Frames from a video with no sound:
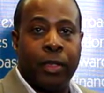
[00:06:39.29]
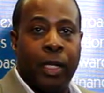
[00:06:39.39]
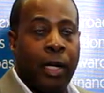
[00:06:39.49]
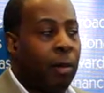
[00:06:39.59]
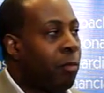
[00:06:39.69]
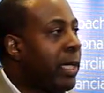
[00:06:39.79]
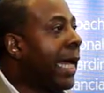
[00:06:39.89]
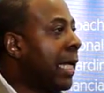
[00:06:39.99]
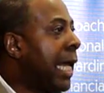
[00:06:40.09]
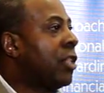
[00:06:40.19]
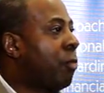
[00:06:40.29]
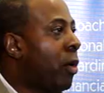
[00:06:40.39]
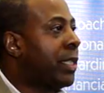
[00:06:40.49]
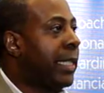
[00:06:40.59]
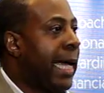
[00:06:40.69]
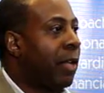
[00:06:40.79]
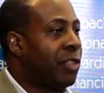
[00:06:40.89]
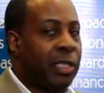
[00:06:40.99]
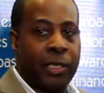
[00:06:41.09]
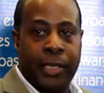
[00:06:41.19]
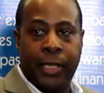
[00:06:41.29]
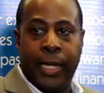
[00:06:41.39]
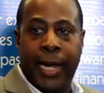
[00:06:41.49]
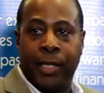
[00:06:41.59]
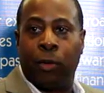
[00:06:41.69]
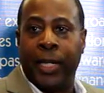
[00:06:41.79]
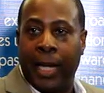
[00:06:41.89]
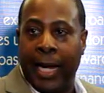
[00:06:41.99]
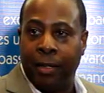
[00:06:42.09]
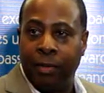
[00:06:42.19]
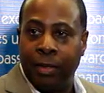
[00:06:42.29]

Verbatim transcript: Um, we like a lot of sports analogies at Greenlight.